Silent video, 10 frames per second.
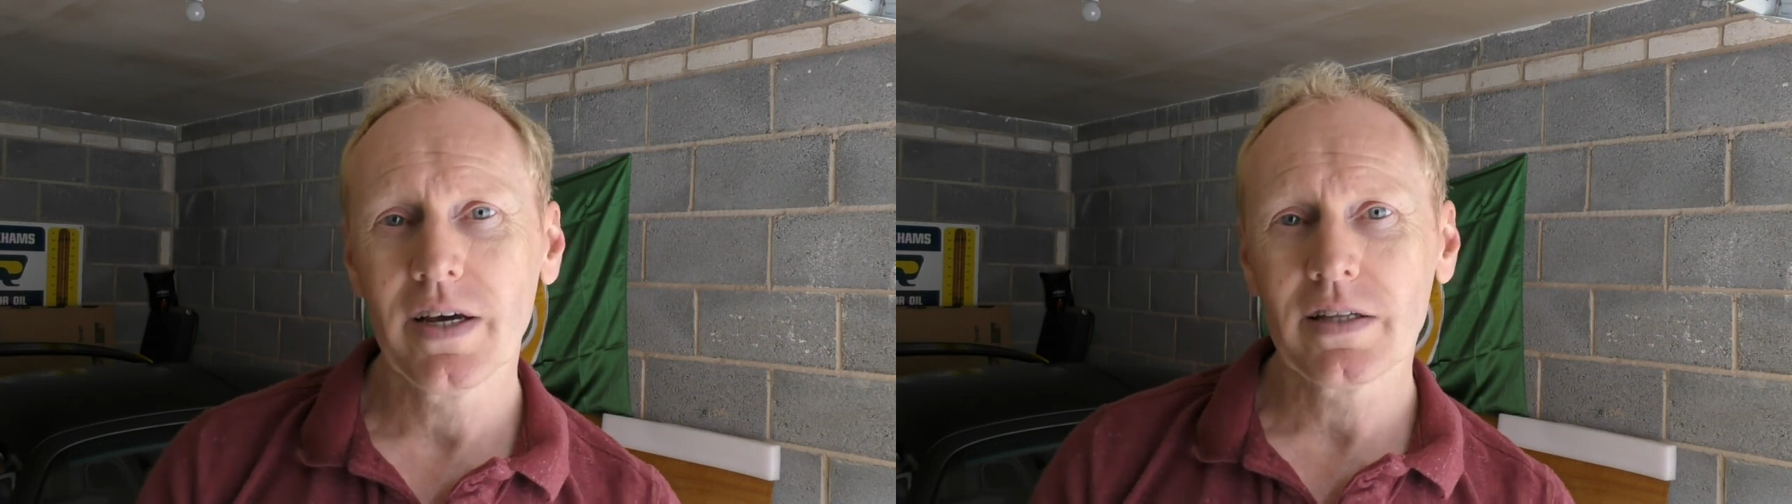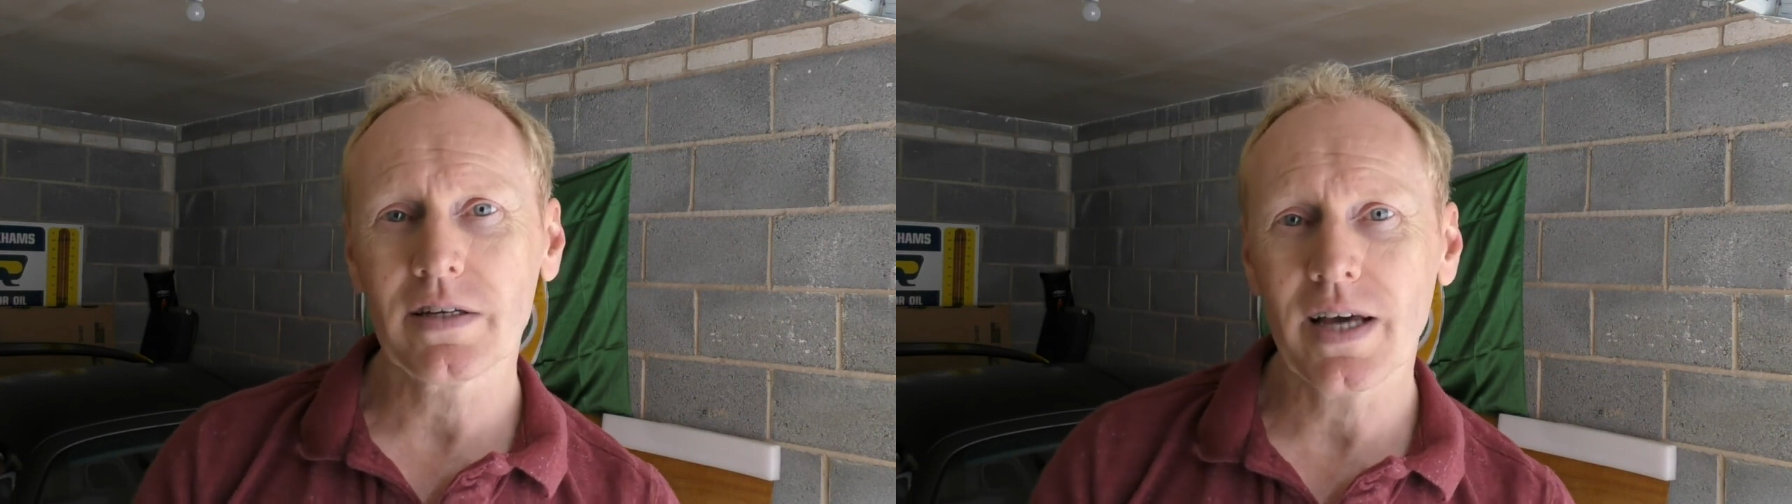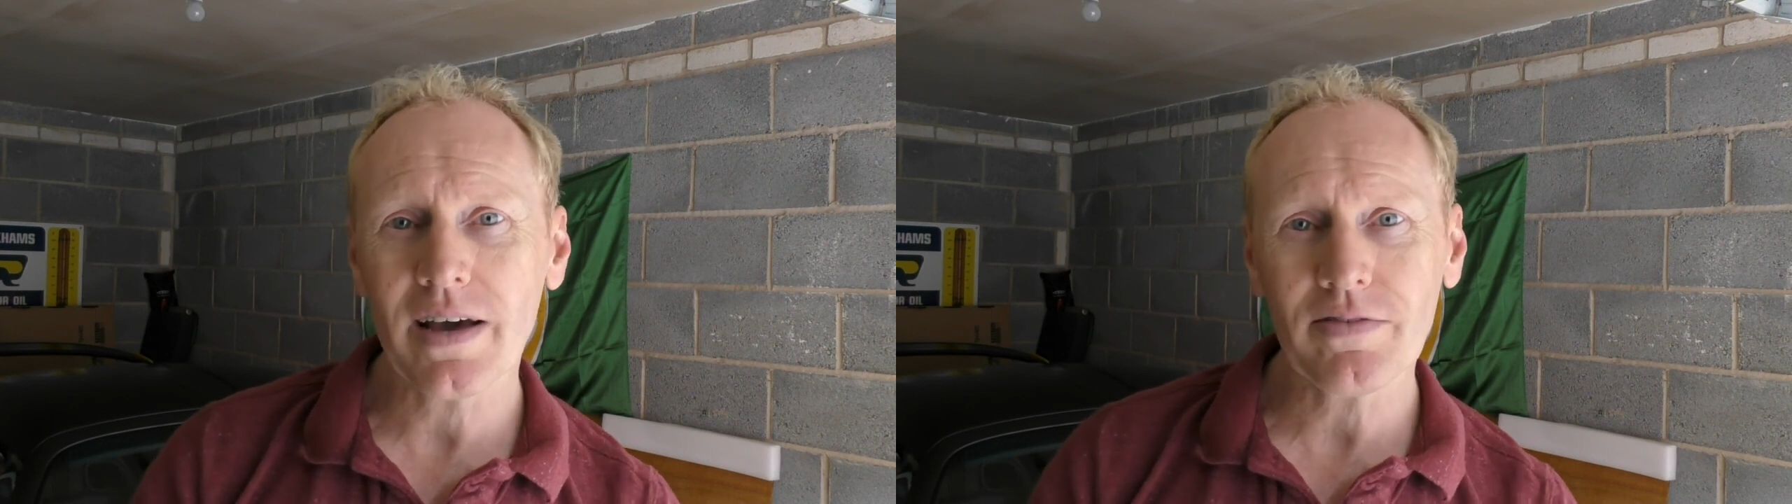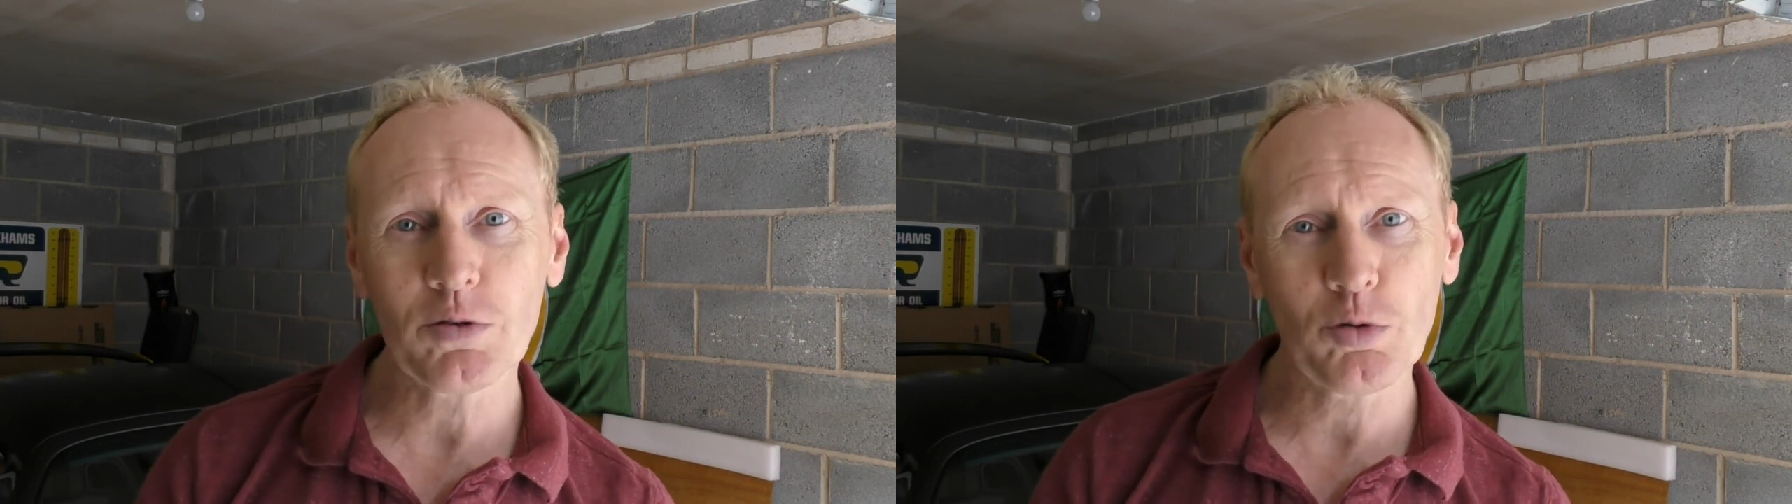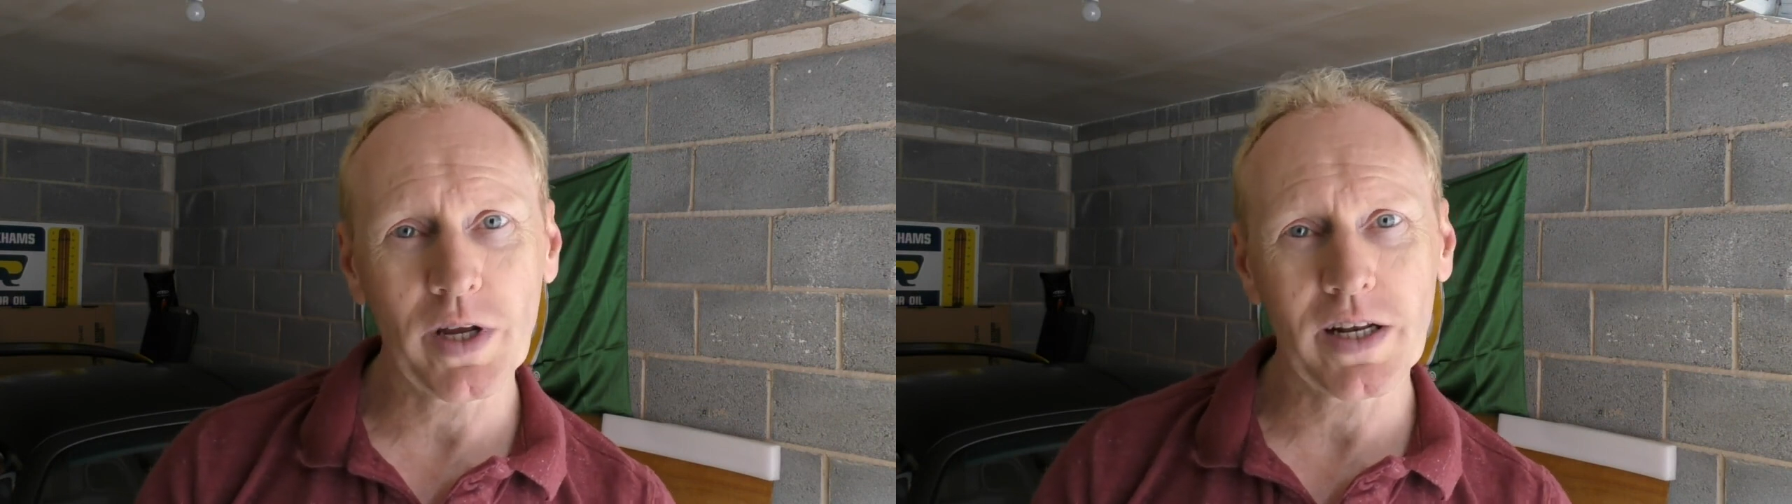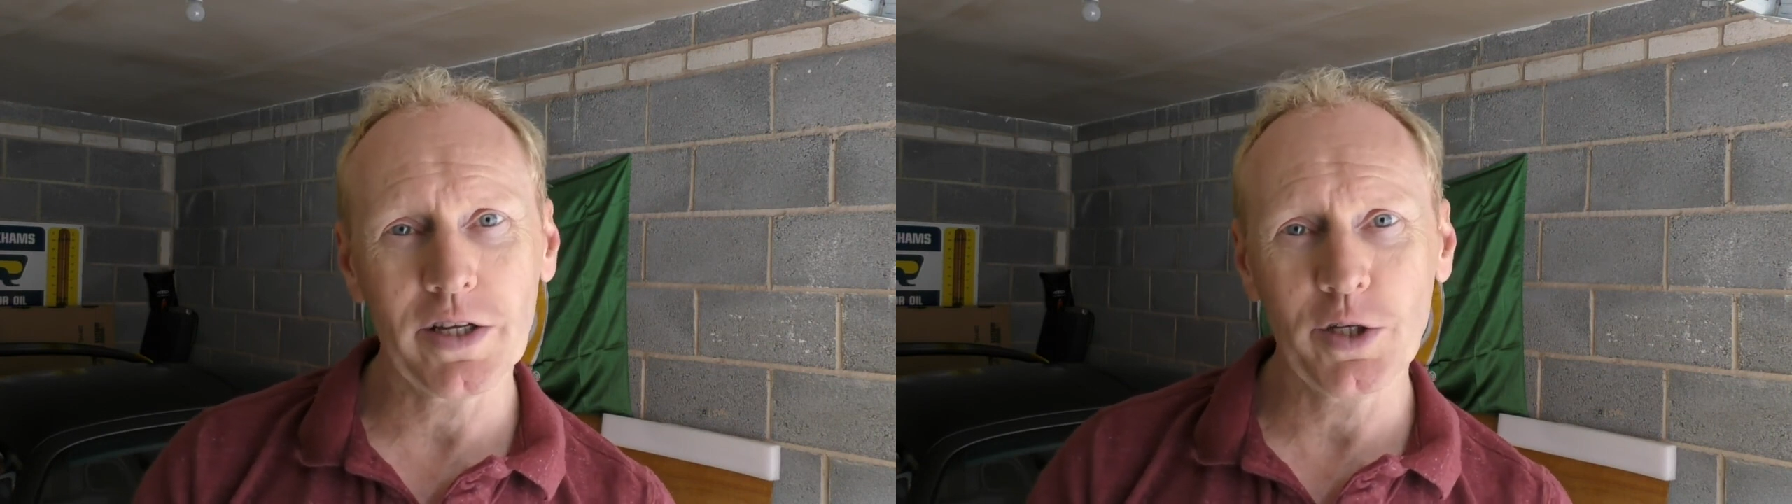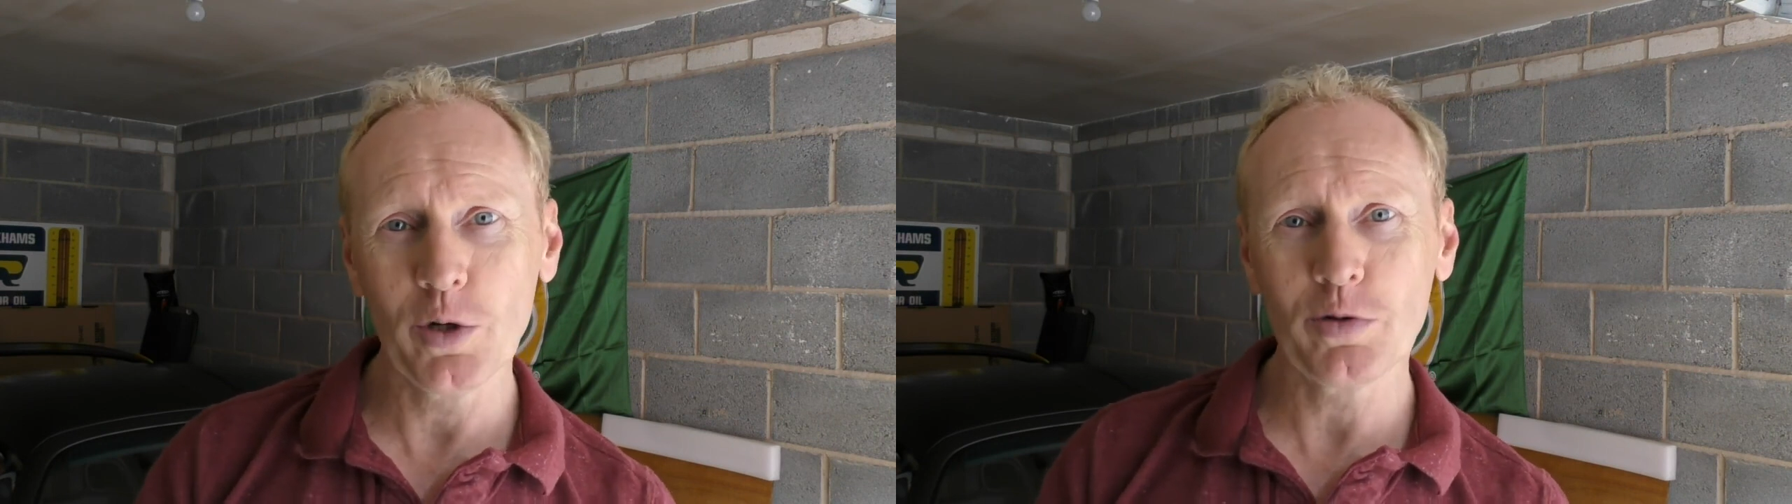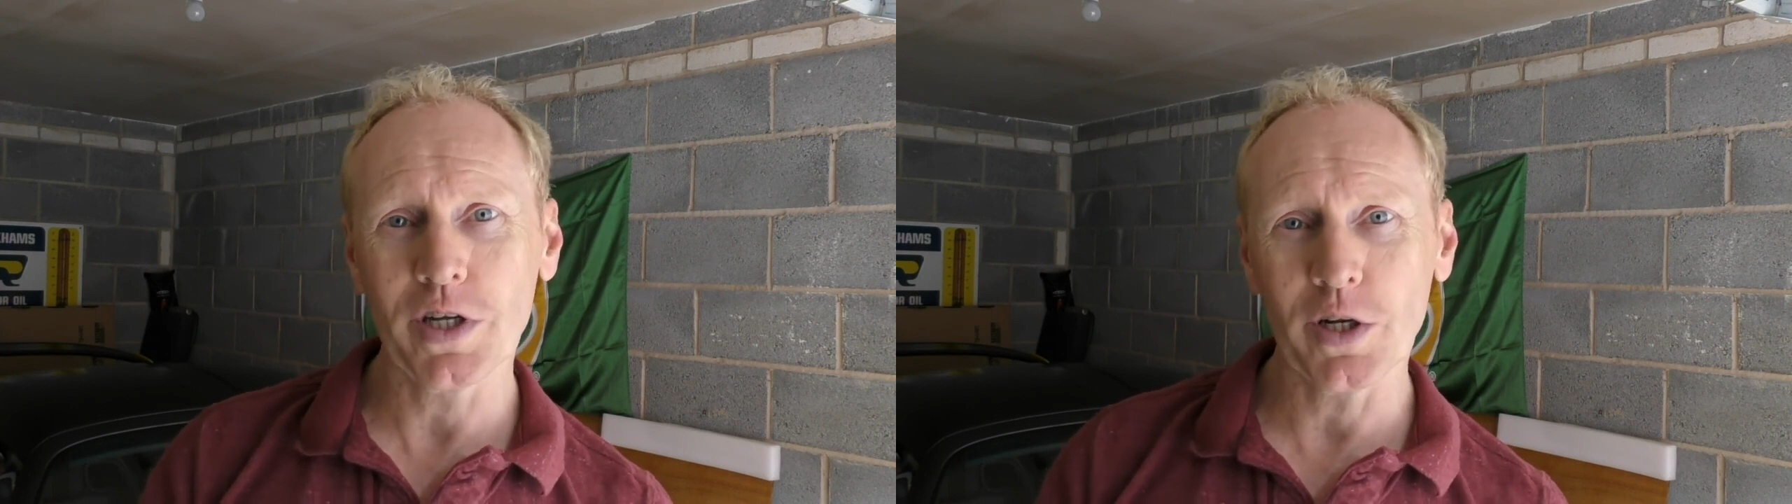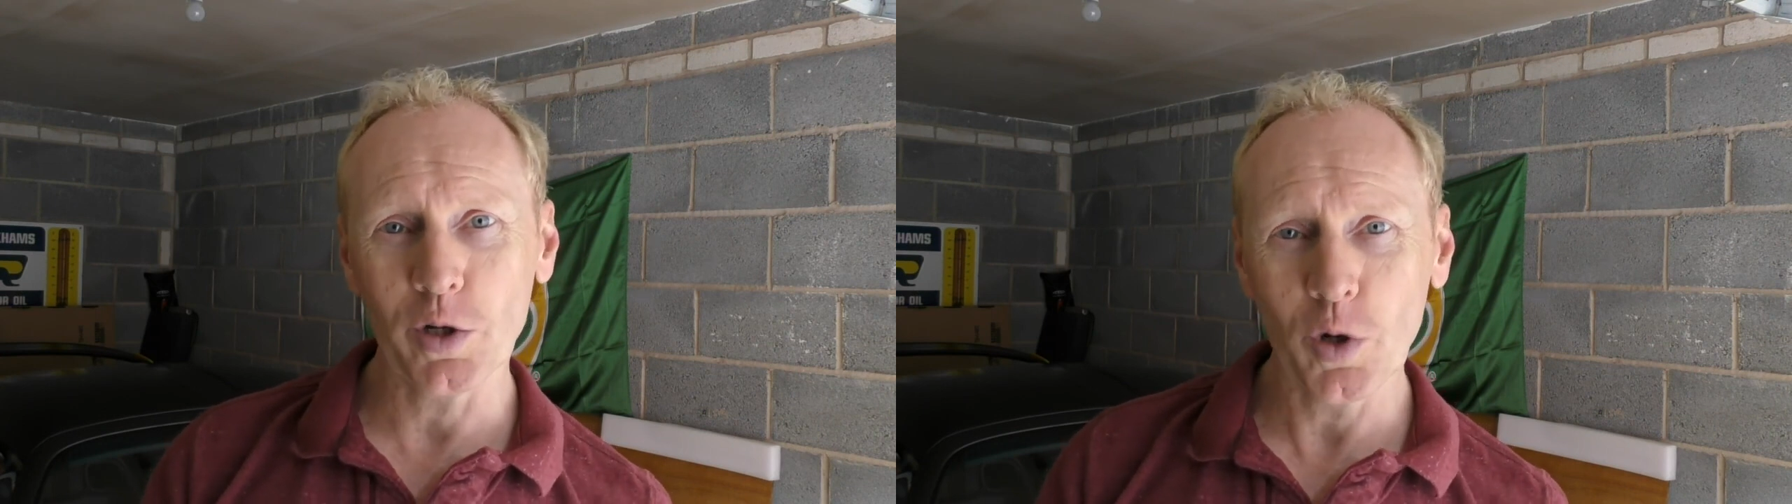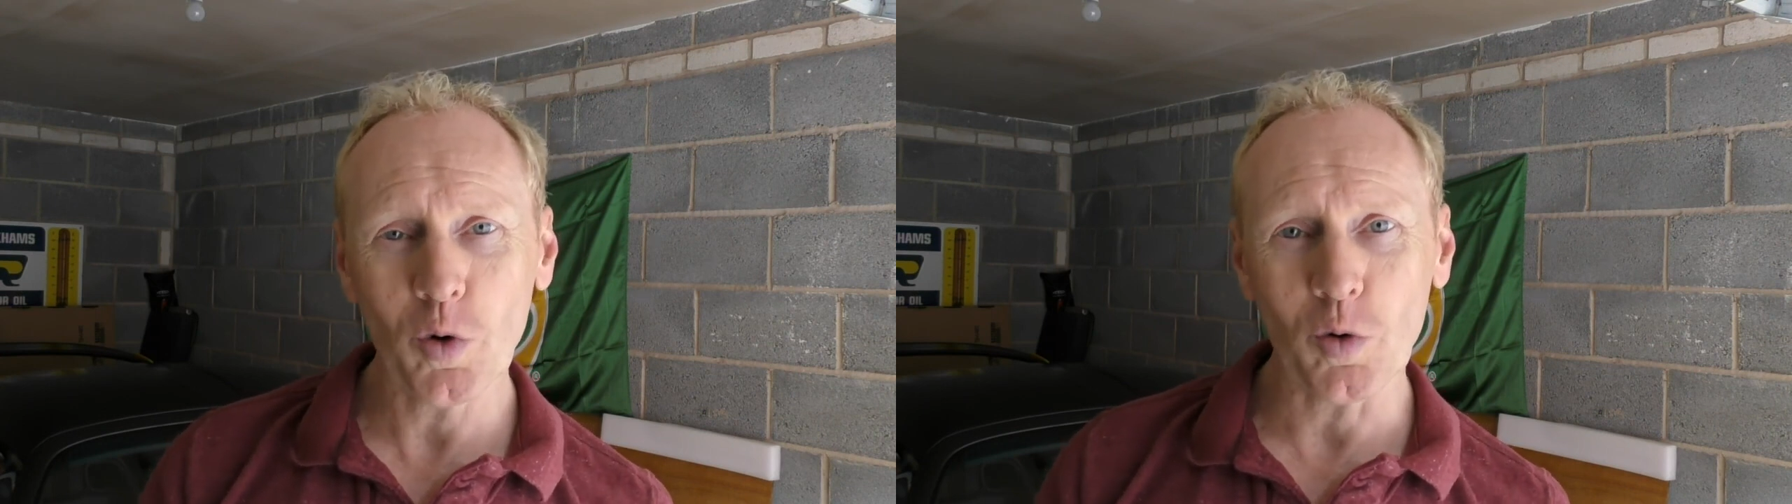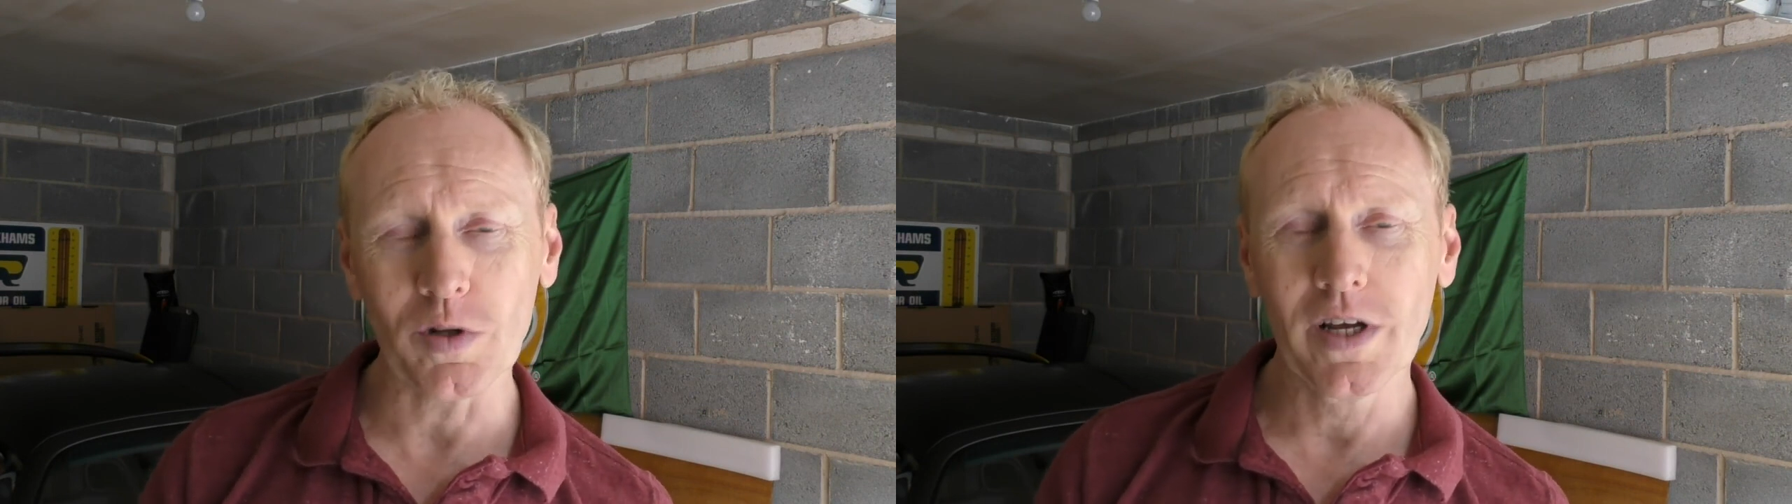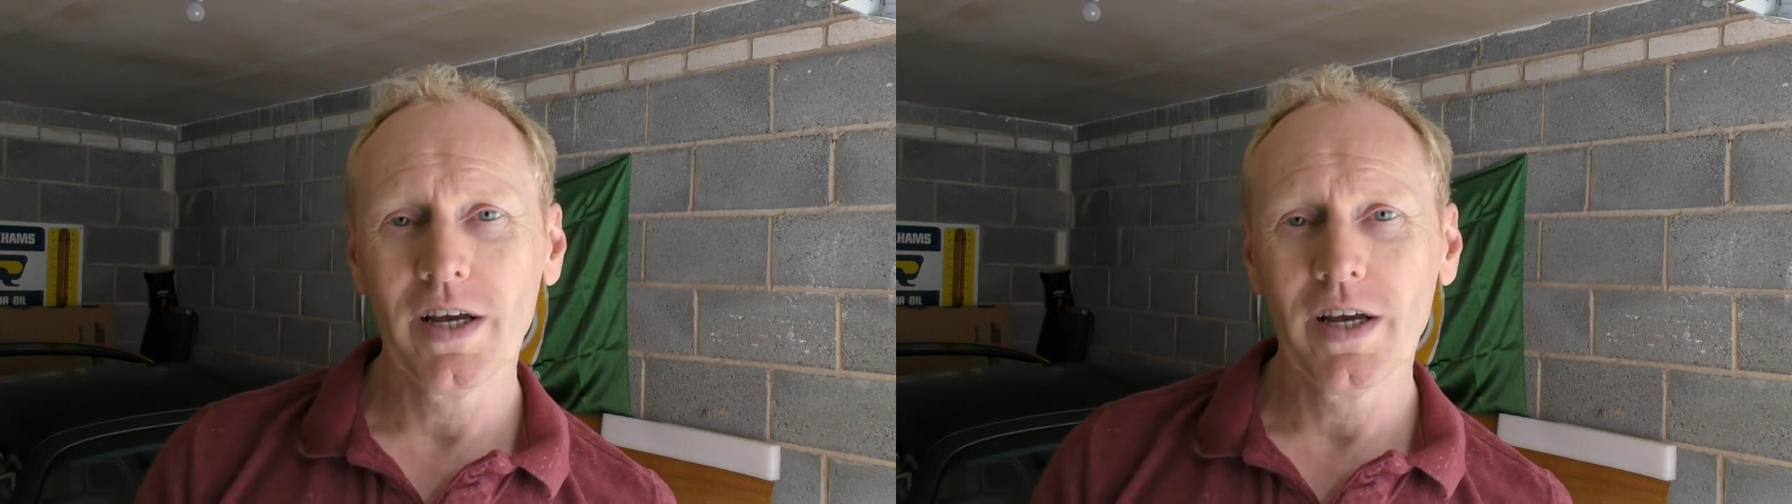that I haven't really used it at all.